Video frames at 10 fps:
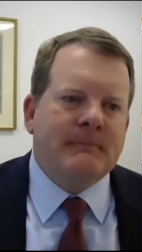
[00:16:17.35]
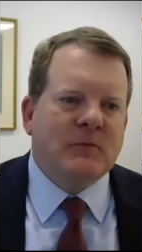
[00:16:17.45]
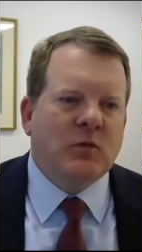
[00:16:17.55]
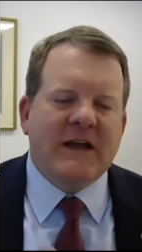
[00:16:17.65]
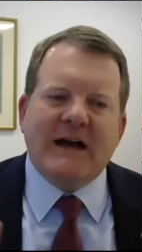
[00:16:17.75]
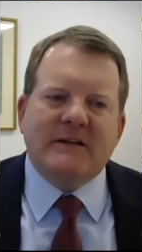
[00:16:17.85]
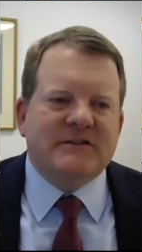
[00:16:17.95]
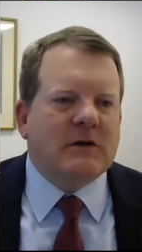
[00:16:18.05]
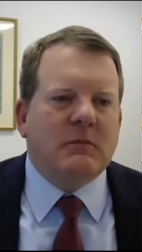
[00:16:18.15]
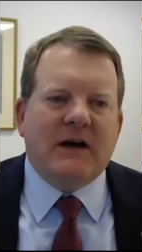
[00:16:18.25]
we got
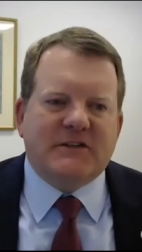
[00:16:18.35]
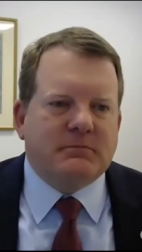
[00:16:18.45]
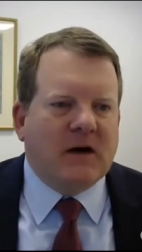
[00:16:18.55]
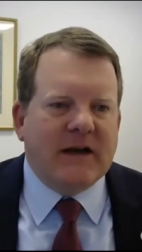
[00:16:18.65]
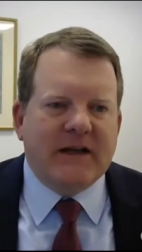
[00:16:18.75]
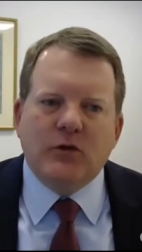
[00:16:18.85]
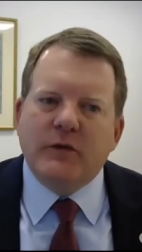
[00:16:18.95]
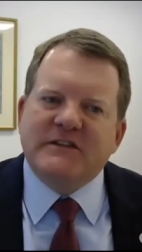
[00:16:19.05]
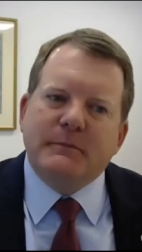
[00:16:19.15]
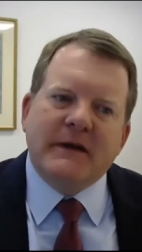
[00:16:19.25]
so much money, do we
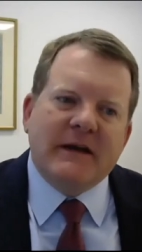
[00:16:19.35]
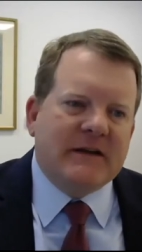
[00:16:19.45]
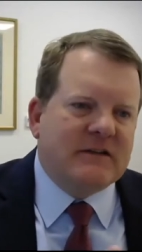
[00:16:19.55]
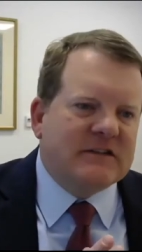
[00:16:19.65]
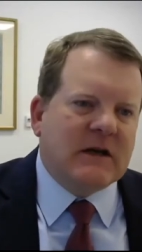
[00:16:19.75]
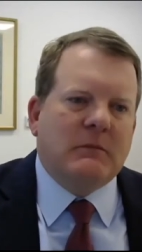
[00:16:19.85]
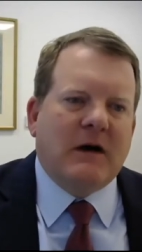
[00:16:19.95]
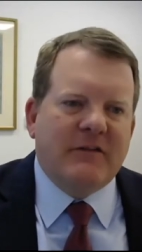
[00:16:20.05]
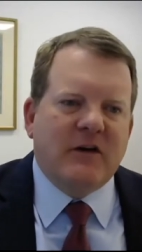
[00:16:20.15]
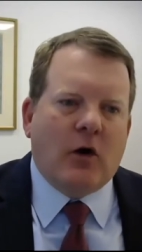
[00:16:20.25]
spend some
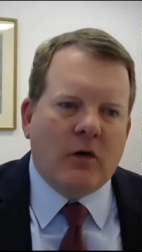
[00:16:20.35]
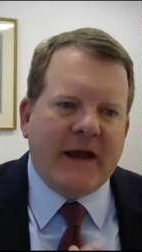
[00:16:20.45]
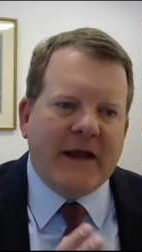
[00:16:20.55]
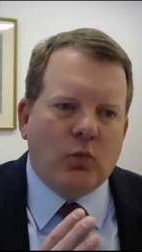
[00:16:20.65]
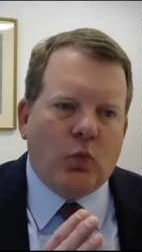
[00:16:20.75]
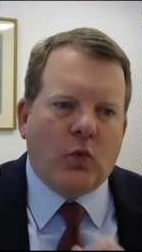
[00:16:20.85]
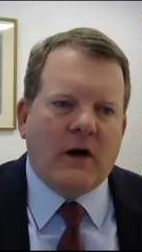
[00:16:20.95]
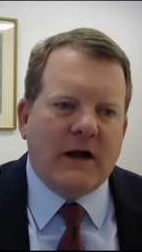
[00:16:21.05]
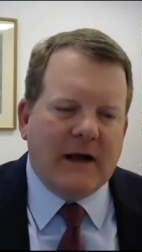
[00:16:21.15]
of it on a one